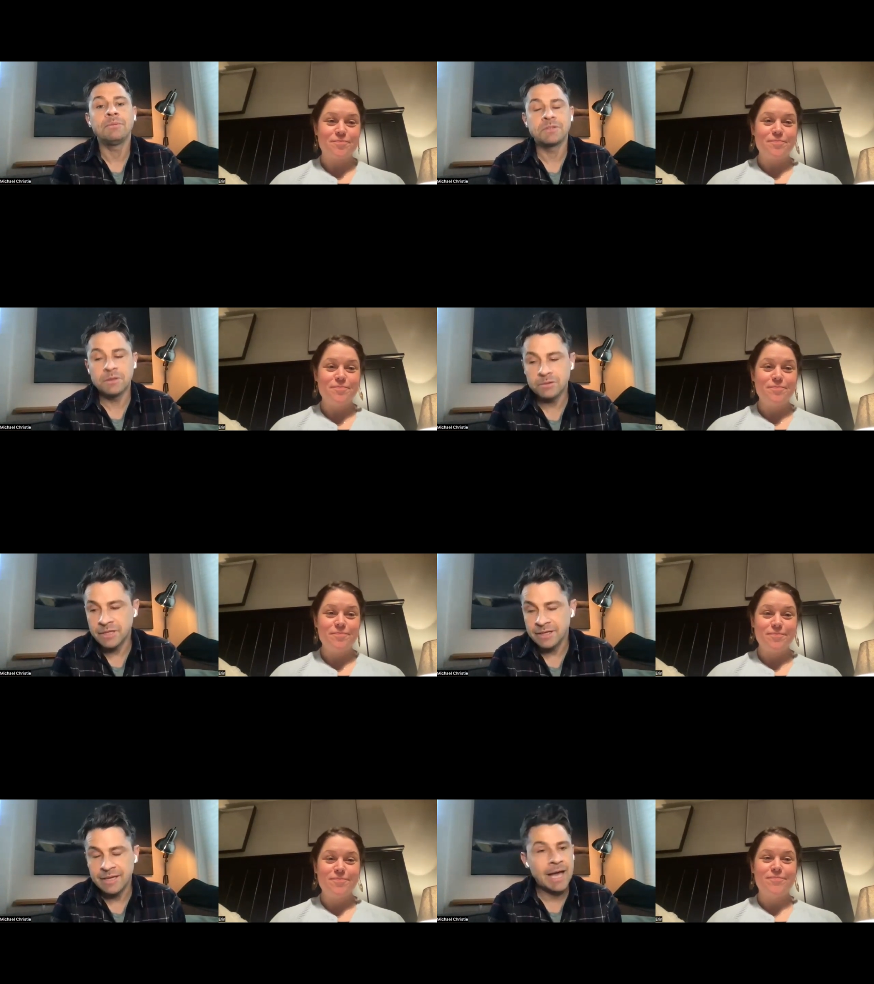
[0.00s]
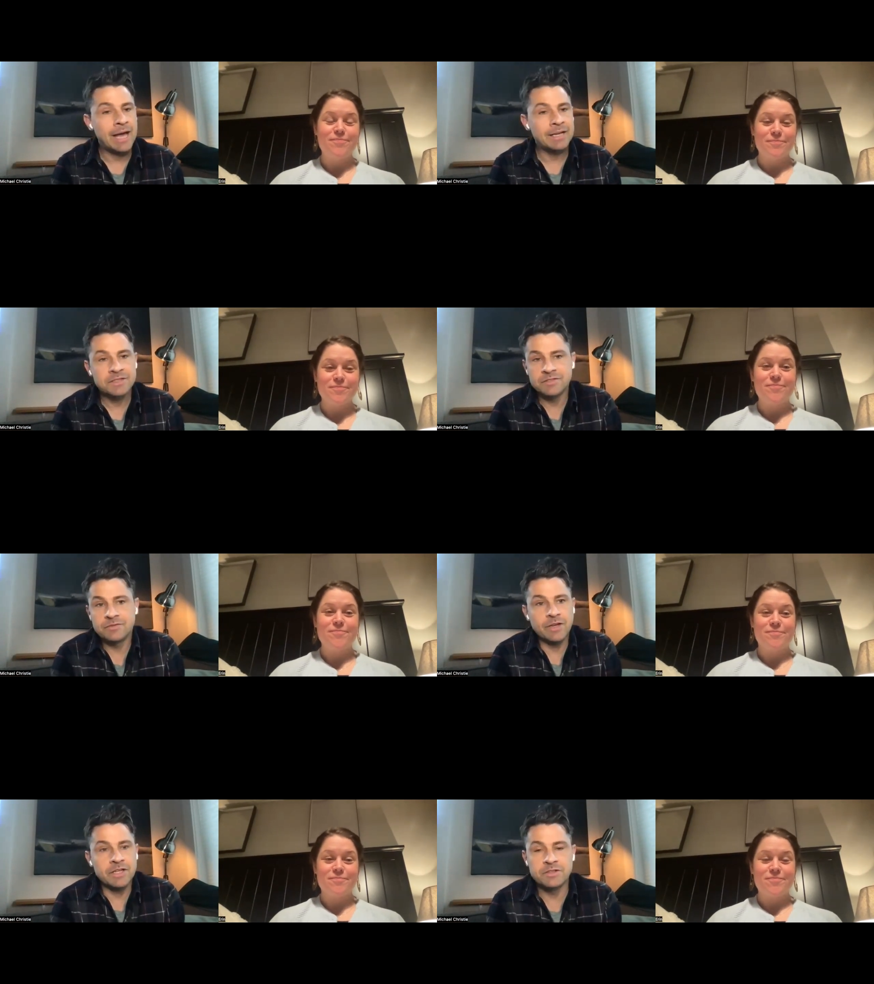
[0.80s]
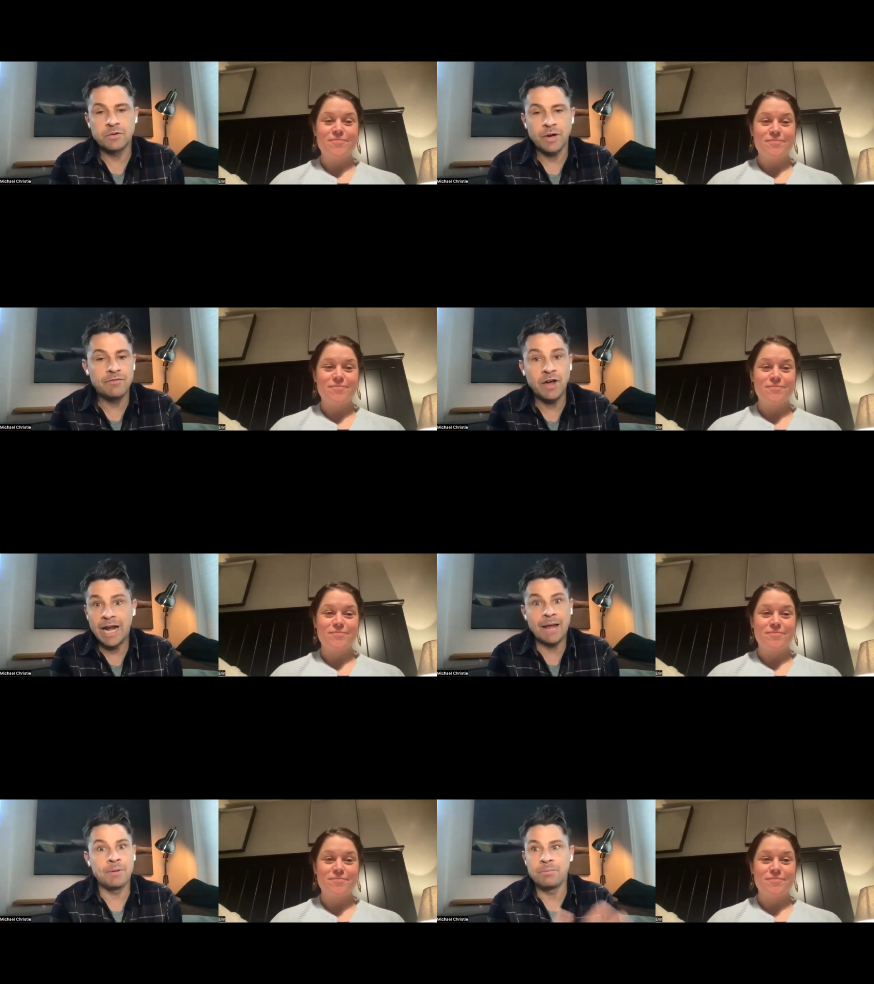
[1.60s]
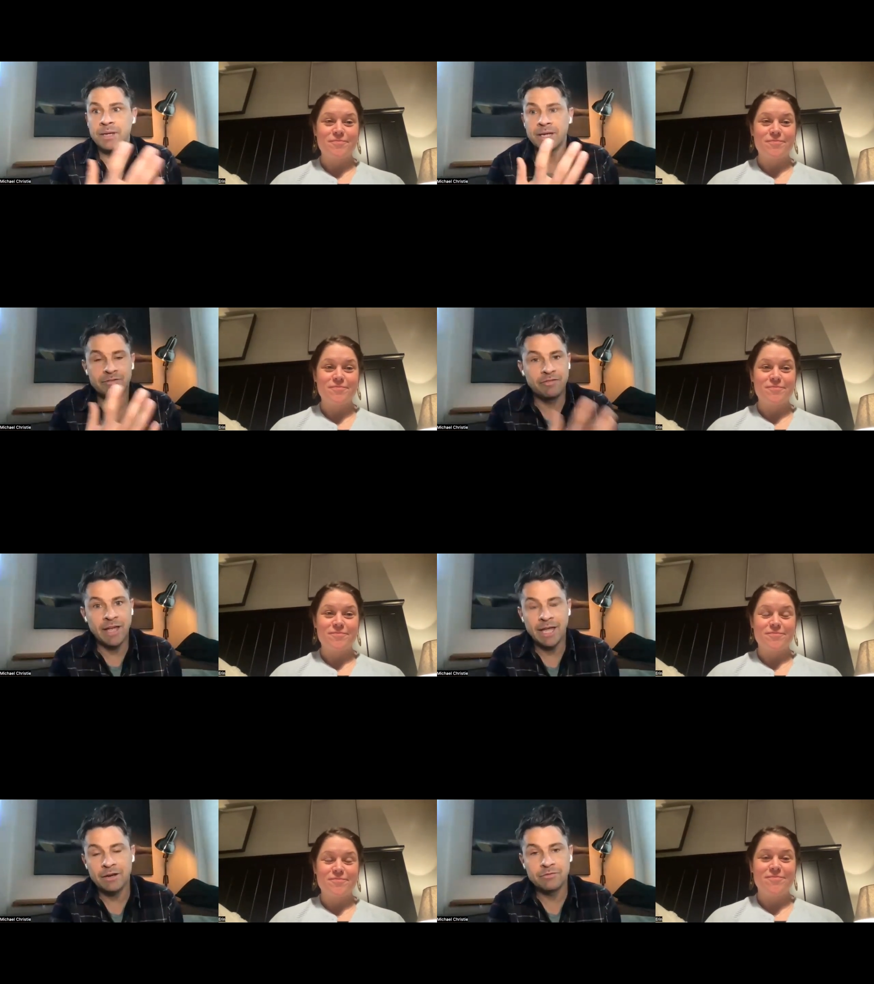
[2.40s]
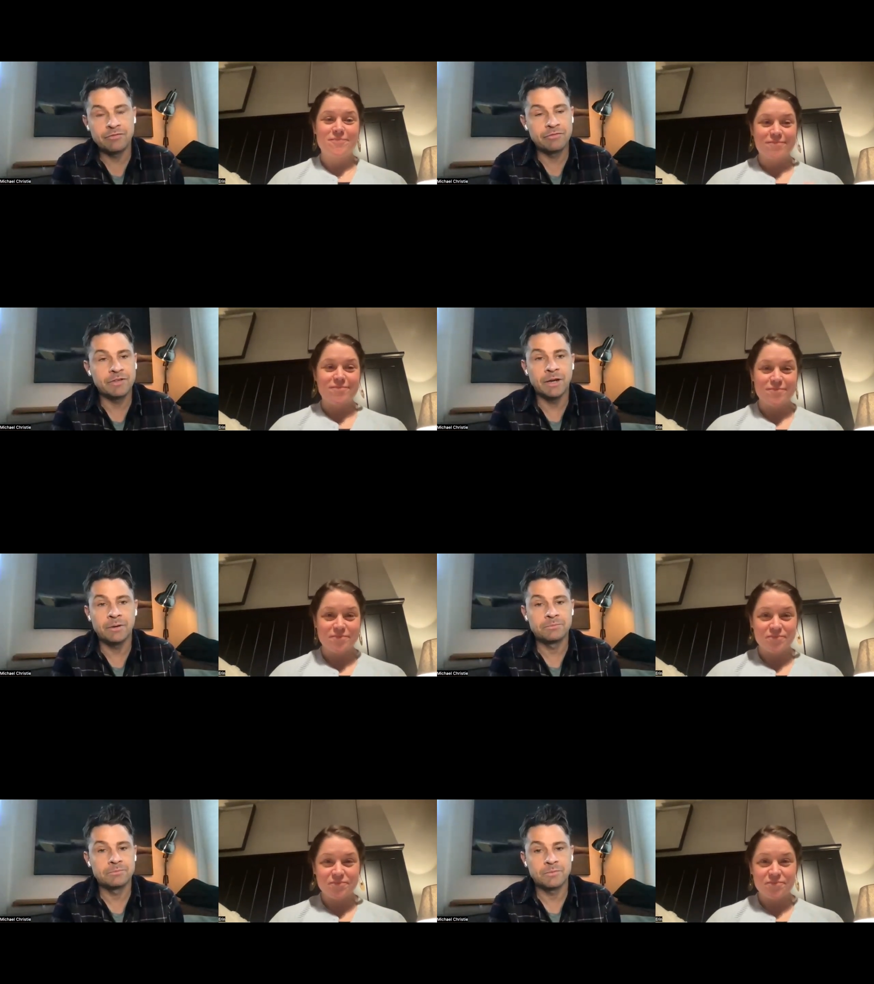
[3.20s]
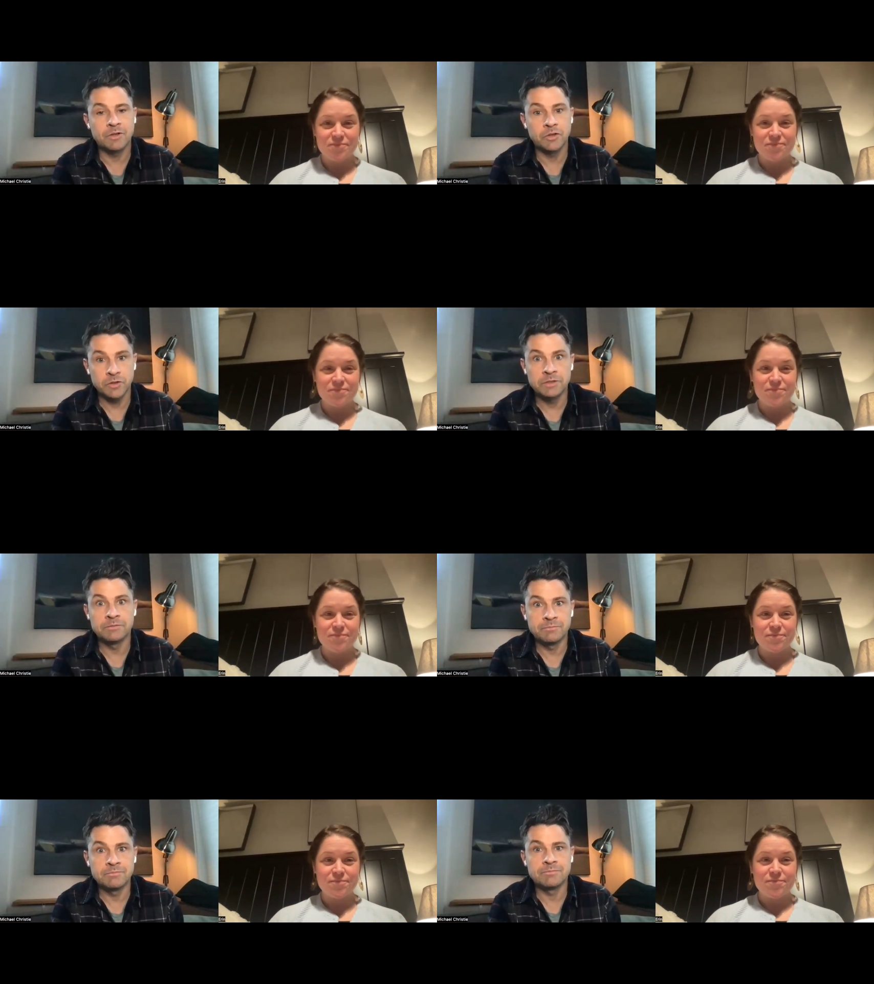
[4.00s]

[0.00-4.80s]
Speaker 1: Absolutely. Yeah, it's it's great fun and I'm a big fan of, you know, good